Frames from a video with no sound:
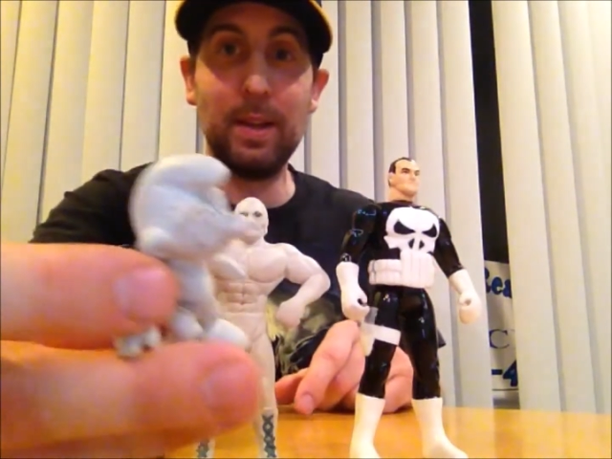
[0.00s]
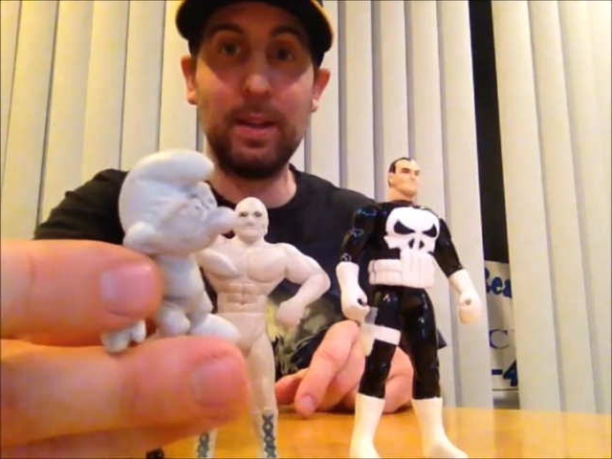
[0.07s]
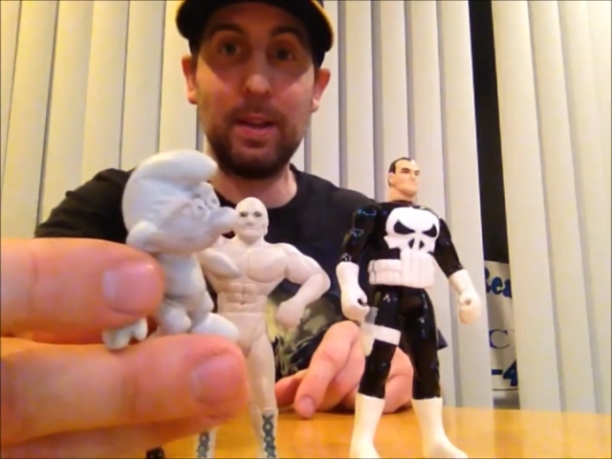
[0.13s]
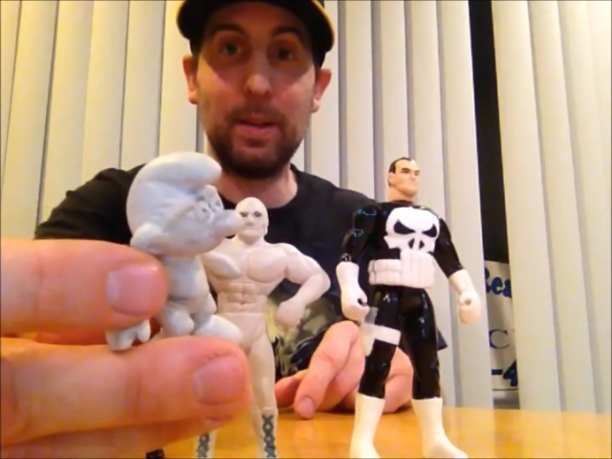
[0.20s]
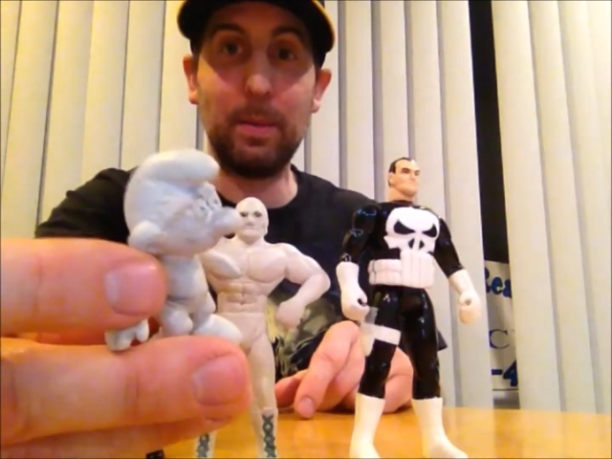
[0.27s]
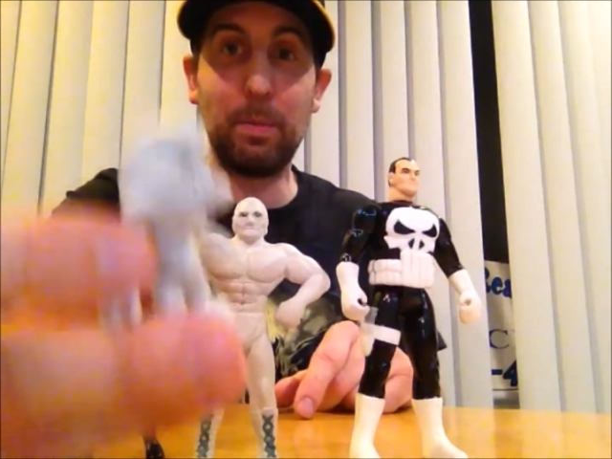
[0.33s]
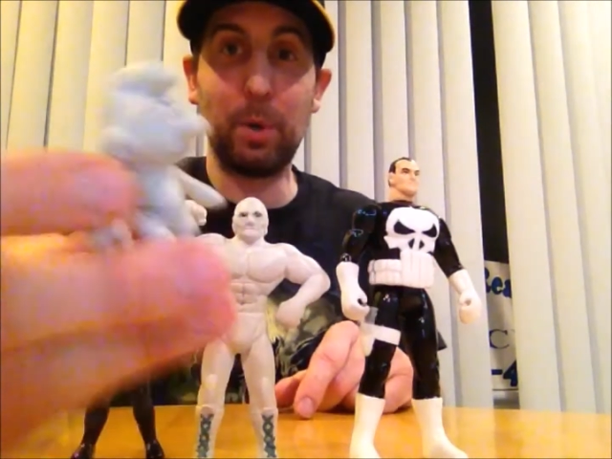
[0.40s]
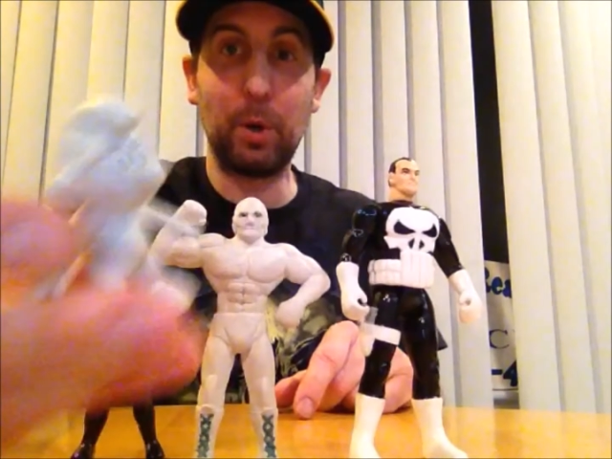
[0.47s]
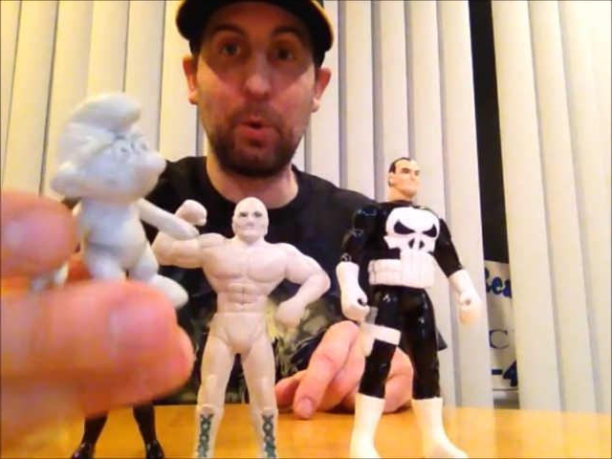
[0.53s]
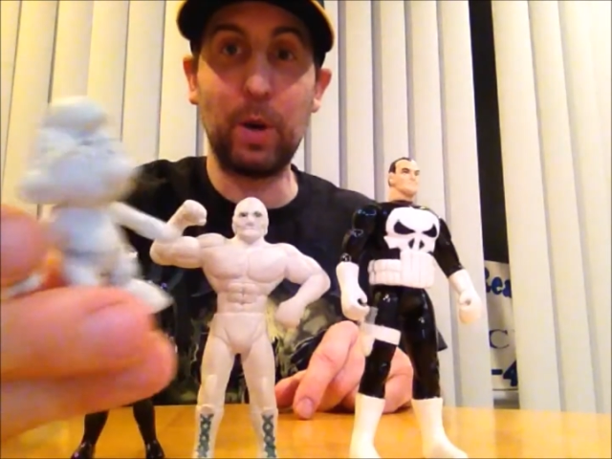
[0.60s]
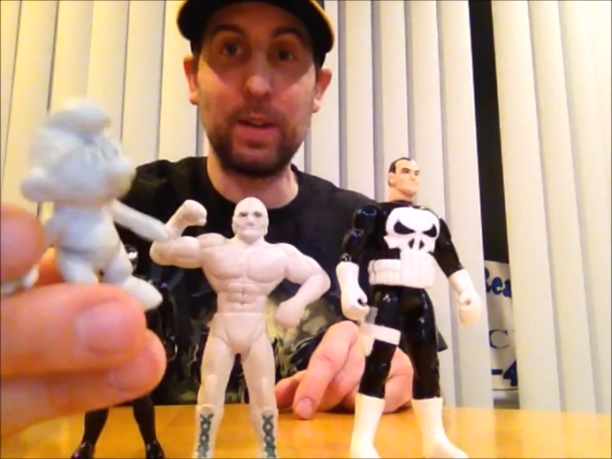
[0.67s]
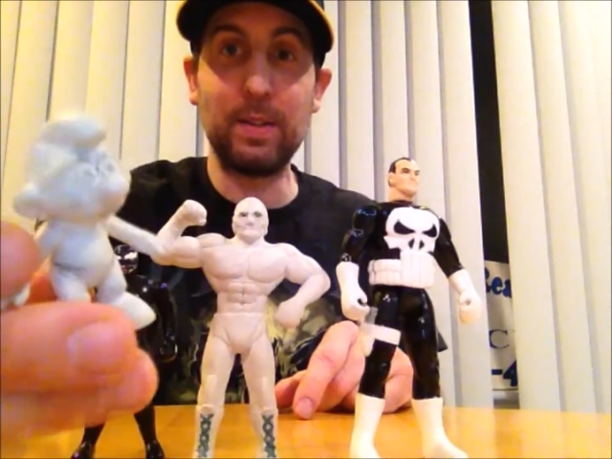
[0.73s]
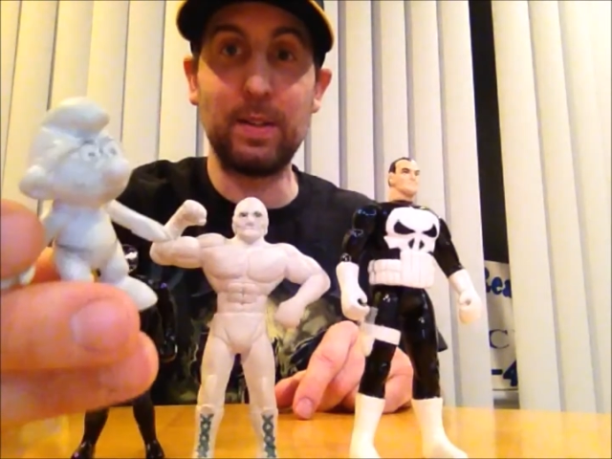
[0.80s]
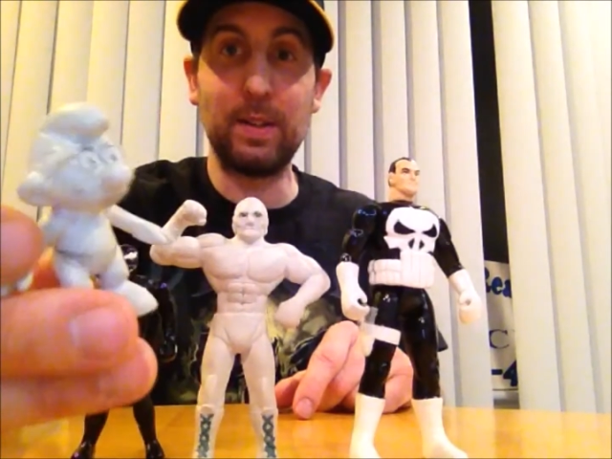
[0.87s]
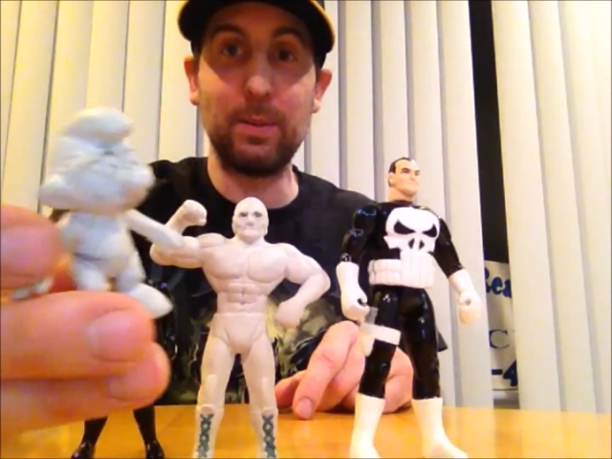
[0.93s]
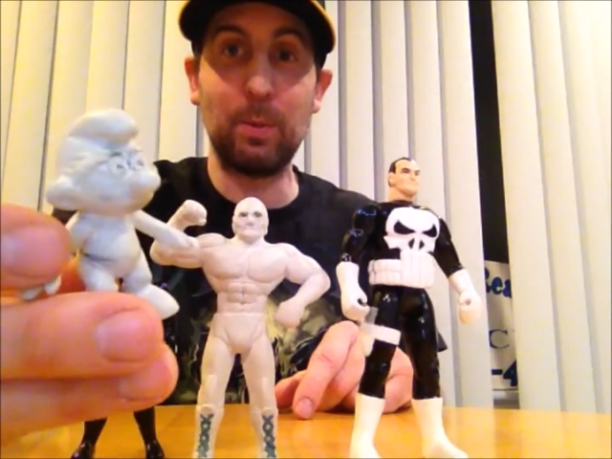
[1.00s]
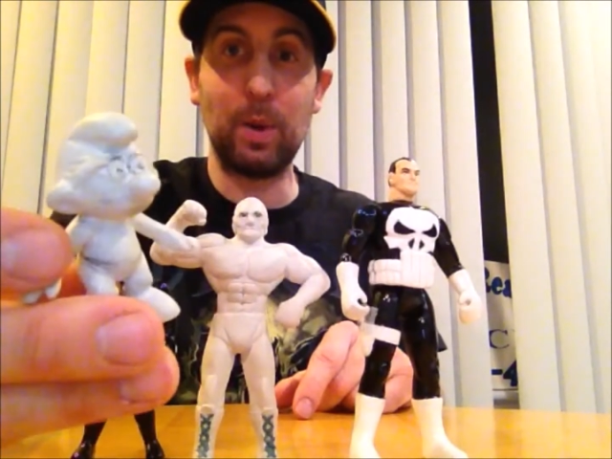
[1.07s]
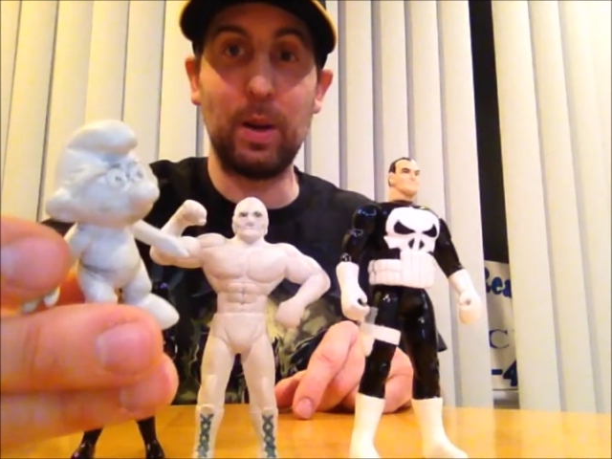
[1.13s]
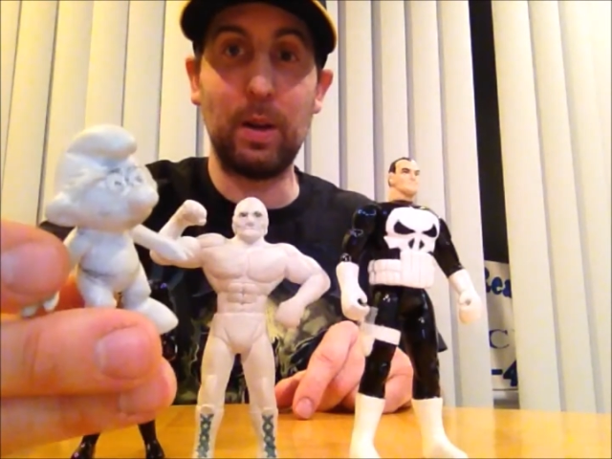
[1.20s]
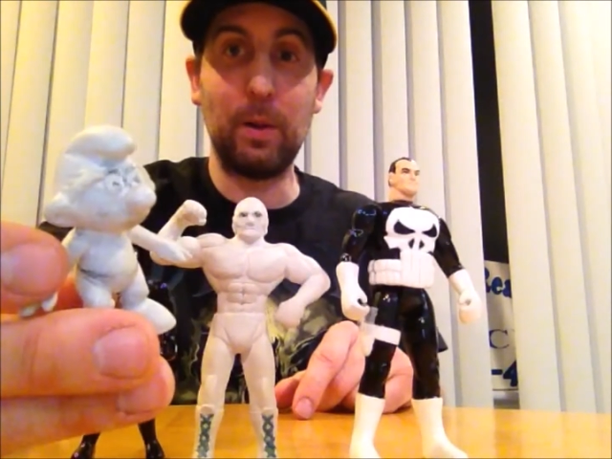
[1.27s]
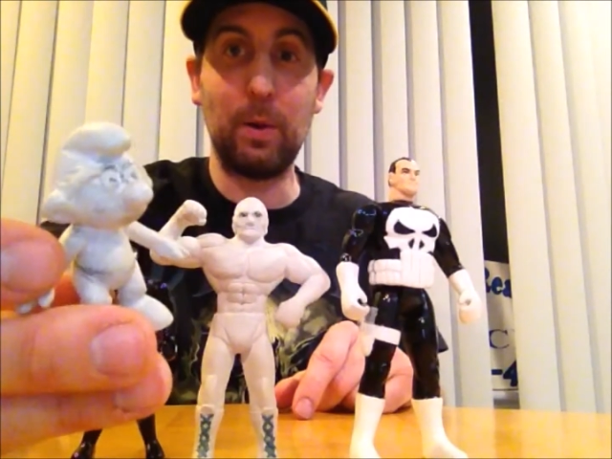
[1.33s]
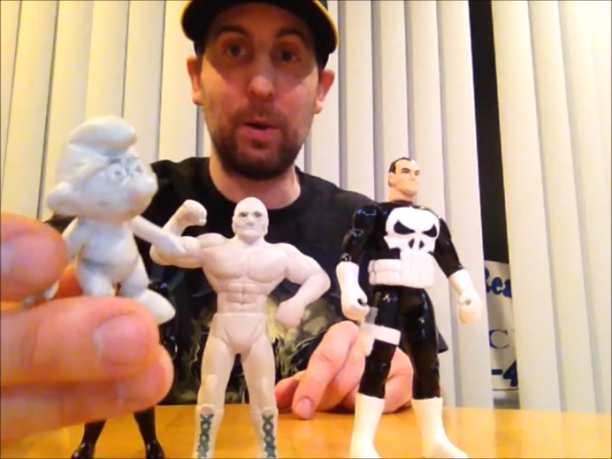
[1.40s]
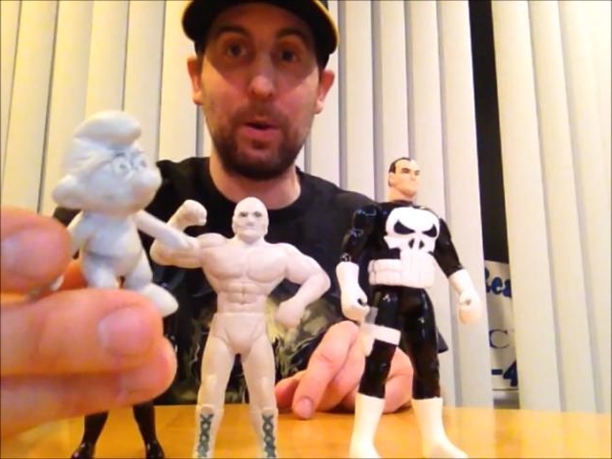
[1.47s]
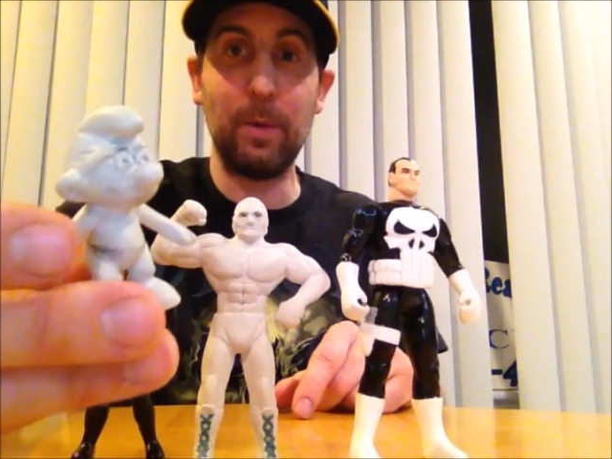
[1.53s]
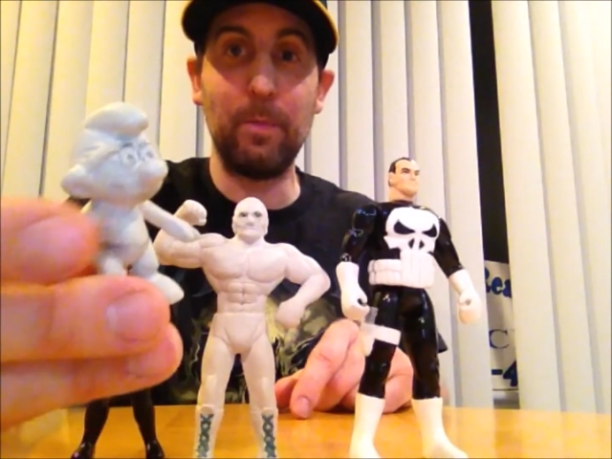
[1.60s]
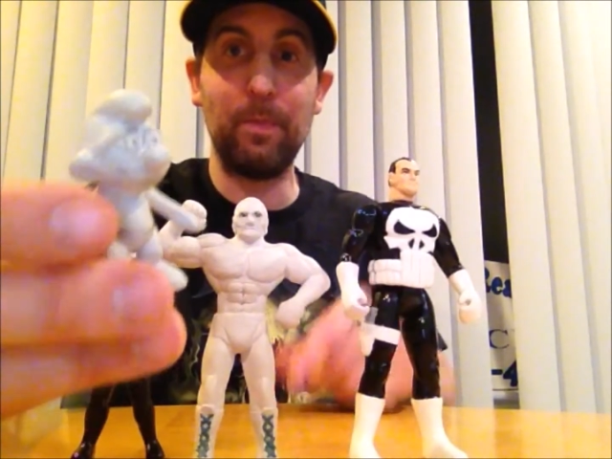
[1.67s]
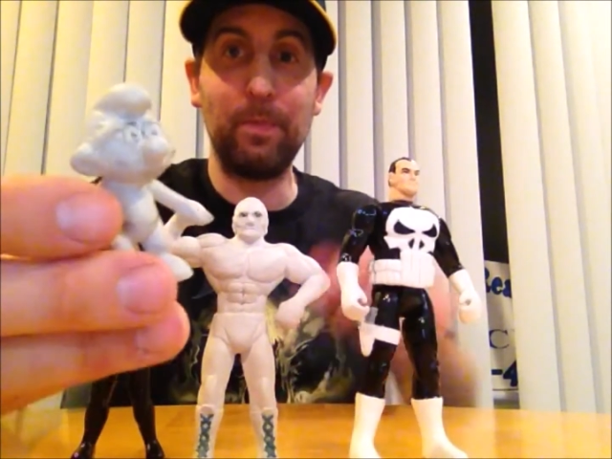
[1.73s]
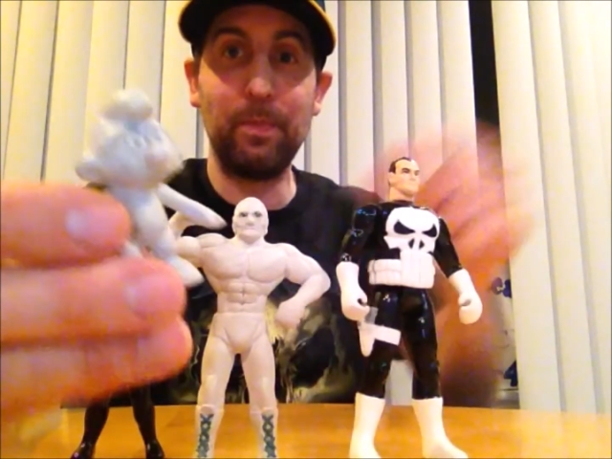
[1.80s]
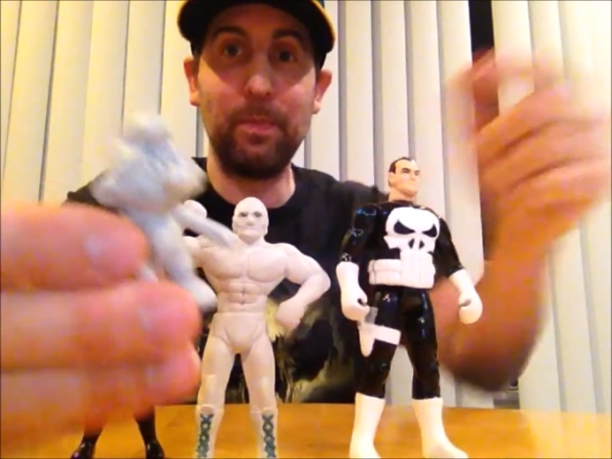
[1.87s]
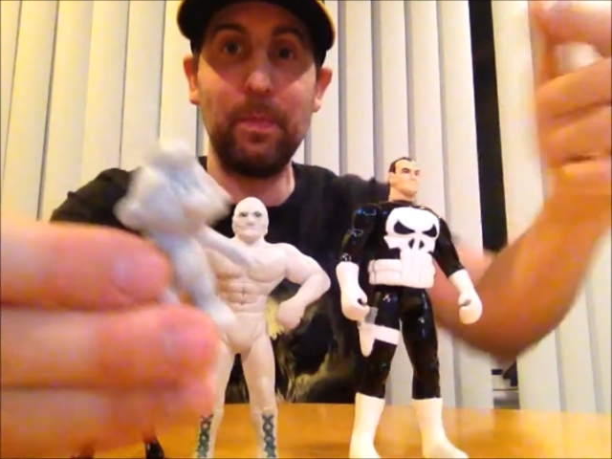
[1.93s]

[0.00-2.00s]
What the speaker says: to progress this one along.